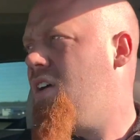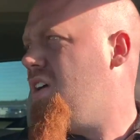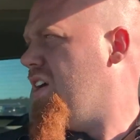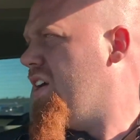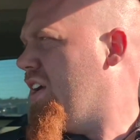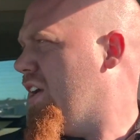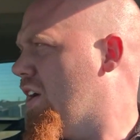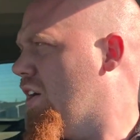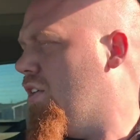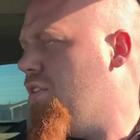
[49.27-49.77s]

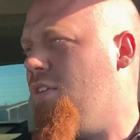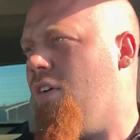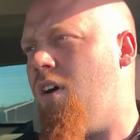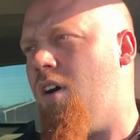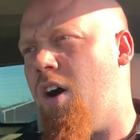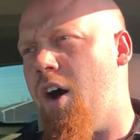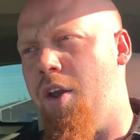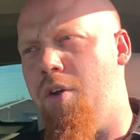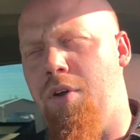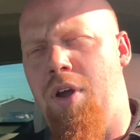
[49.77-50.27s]
you know,
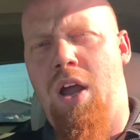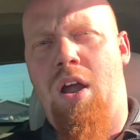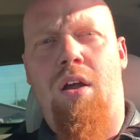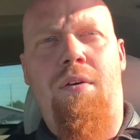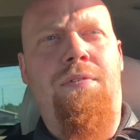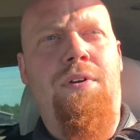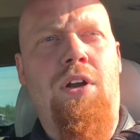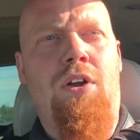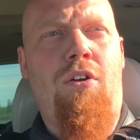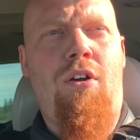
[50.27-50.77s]
I don't care if
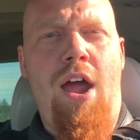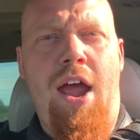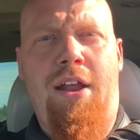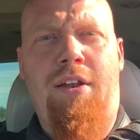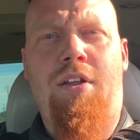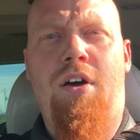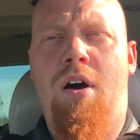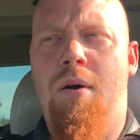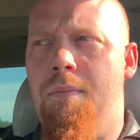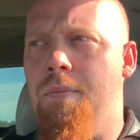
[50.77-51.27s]
they're cracked
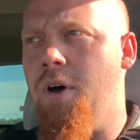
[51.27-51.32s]
up,